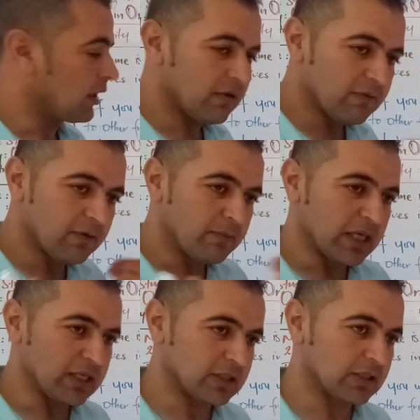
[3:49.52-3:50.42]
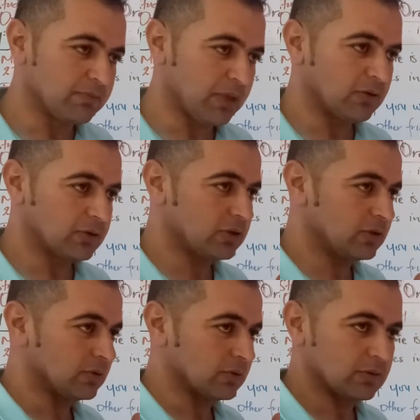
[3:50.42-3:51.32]
information about
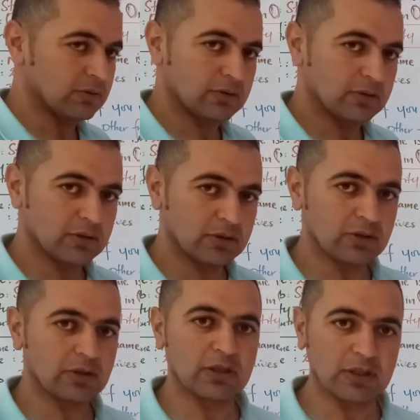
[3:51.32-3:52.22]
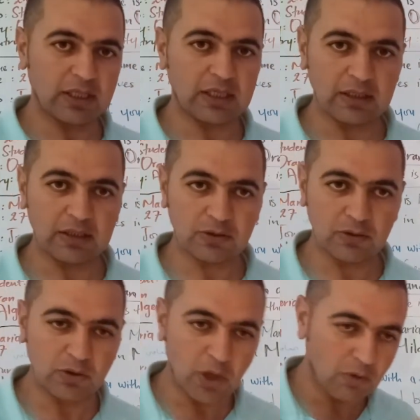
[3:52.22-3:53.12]
you, to
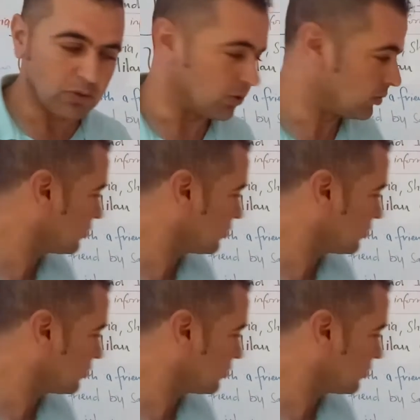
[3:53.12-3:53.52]
know you.